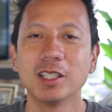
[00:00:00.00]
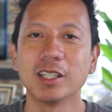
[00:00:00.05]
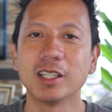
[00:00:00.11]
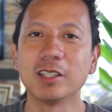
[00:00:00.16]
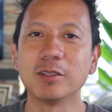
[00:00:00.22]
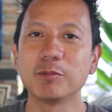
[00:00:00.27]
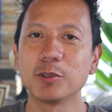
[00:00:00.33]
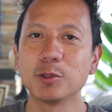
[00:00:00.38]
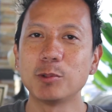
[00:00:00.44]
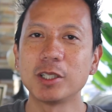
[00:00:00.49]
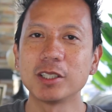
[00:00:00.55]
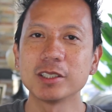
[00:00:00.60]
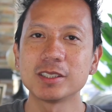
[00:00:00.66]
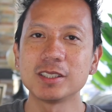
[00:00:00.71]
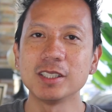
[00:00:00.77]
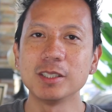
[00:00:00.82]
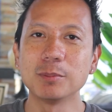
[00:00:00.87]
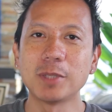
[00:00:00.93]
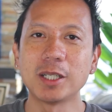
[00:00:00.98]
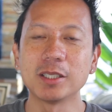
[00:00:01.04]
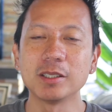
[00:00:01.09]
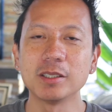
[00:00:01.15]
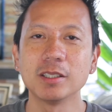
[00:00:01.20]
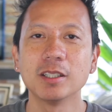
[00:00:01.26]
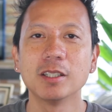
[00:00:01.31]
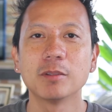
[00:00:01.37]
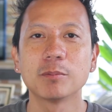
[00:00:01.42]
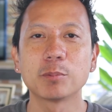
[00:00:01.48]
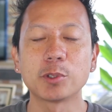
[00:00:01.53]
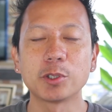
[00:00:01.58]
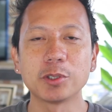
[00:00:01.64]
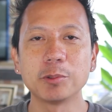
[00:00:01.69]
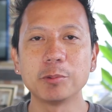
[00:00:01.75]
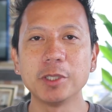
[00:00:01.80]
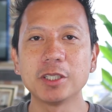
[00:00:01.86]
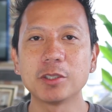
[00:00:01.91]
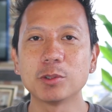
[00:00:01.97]
And if you want to see my
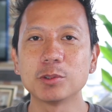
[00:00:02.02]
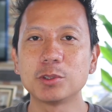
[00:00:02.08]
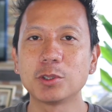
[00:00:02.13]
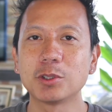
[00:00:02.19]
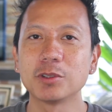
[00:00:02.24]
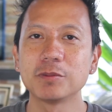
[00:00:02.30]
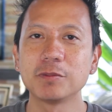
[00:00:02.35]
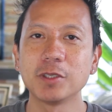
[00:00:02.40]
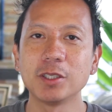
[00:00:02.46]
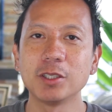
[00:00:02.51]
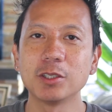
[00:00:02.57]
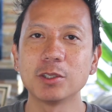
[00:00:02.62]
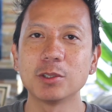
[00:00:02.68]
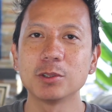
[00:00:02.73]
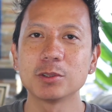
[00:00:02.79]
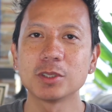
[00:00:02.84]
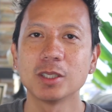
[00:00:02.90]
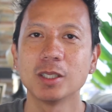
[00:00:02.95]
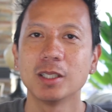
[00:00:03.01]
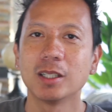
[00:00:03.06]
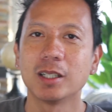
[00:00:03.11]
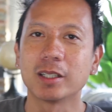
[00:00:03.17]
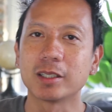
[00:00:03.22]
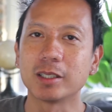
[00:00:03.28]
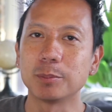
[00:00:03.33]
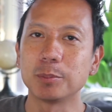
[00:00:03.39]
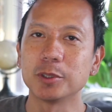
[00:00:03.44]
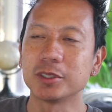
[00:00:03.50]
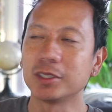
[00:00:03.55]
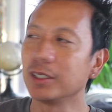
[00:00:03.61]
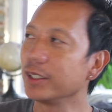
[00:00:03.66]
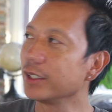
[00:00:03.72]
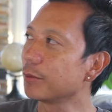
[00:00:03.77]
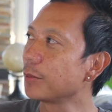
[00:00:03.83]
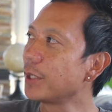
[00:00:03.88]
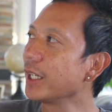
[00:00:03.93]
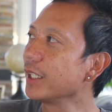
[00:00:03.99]
Puerto Rico drone videos, I'm going to put the
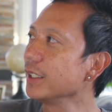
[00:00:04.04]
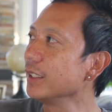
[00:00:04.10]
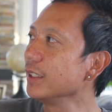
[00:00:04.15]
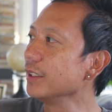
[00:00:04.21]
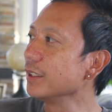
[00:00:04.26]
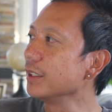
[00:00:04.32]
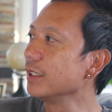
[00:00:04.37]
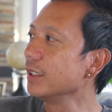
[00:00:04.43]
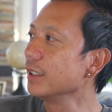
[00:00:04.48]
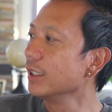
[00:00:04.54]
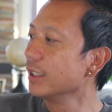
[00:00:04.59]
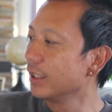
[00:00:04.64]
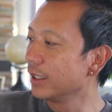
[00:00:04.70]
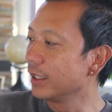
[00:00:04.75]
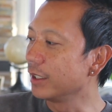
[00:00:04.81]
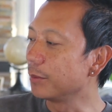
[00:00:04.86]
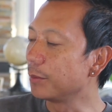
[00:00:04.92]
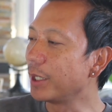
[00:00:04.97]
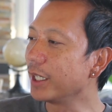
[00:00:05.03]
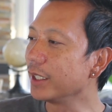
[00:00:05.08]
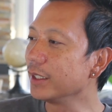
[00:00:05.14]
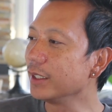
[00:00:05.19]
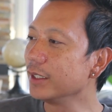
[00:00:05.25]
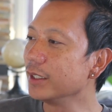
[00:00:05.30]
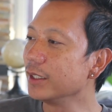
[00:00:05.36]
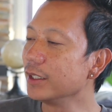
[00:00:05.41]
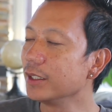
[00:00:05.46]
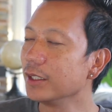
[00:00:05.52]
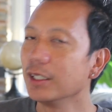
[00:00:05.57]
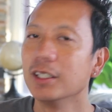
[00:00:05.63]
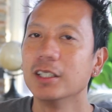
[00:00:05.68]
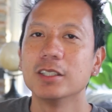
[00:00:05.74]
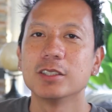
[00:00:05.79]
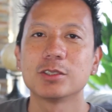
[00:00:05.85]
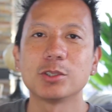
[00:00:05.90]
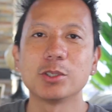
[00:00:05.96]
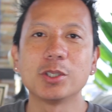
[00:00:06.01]
link right here and right here
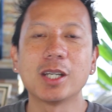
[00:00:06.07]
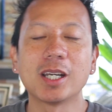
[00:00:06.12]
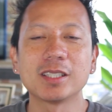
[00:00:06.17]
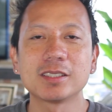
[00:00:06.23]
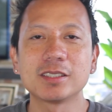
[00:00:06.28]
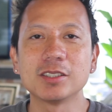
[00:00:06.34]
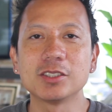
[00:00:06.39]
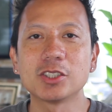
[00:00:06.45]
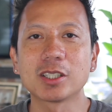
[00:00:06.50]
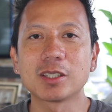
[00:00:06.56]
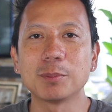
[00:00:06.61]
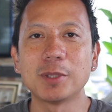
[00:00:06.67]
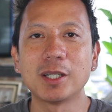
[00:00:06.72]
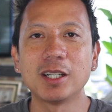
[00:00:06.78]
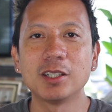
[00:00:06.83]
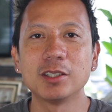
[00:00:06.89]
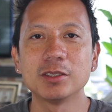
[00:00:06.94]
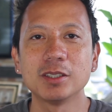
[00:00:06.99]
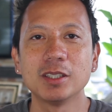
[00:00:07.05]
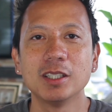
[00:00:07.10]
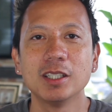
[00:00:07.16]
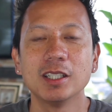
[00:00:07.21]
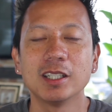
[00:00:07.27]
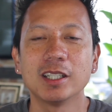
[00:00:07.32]
so you guys can check them out.